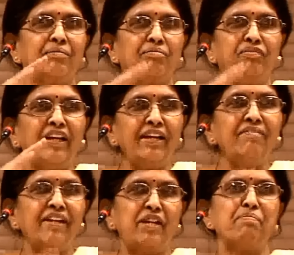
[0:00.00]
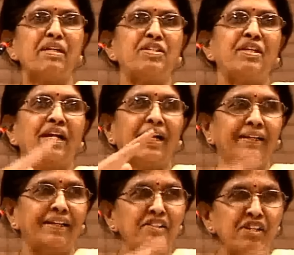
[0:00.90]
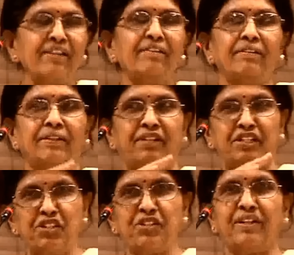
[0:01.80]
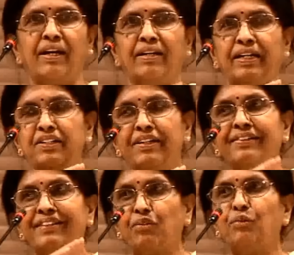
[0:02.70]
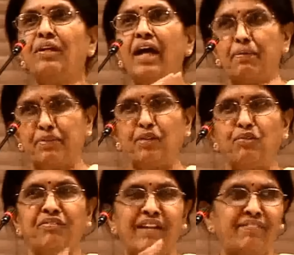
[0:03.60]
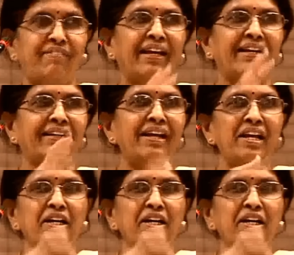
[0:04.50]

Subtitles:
very much Indian tradition or Indian shakun where we have